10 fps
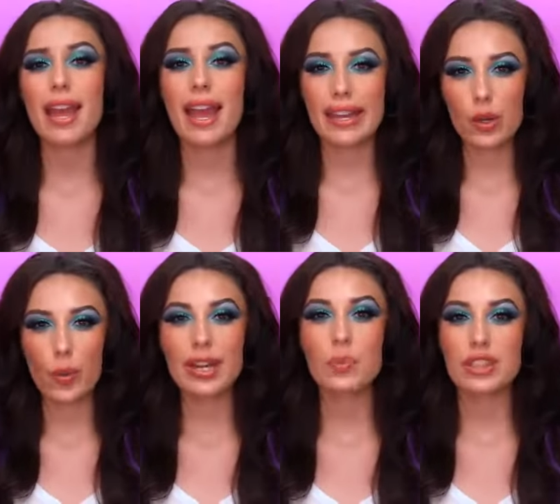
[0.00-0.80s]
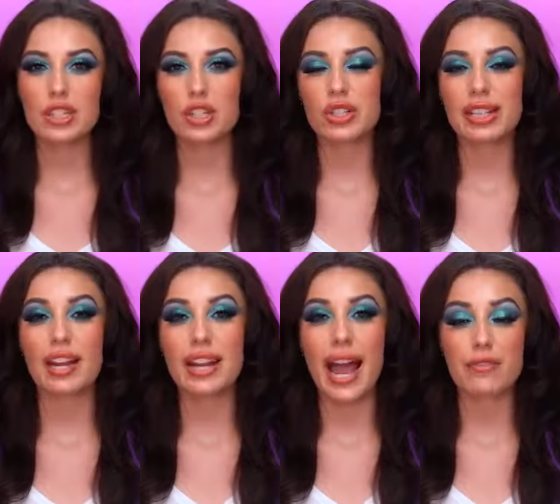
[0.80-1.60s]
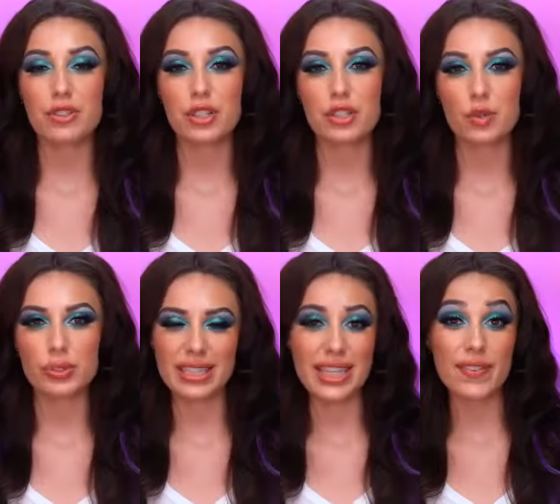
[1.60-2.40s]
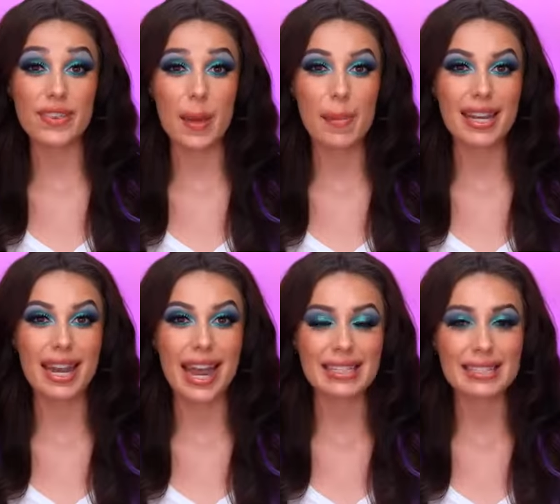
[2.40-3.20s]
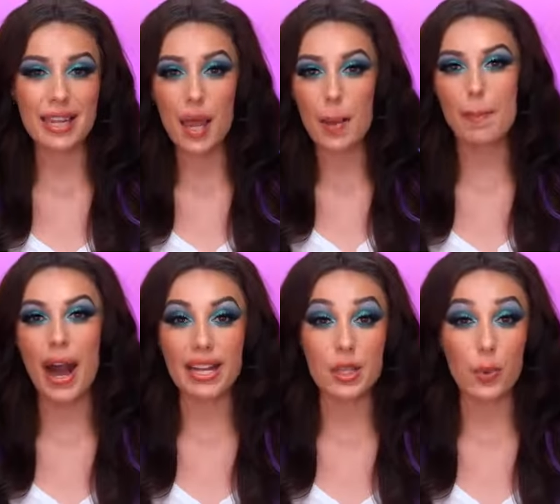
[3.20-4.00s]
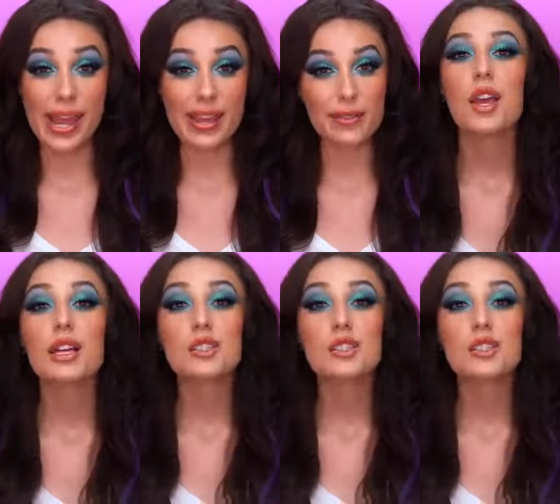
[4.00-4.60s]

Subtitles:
and I went in with the curling iron after to really give them a nice body wave.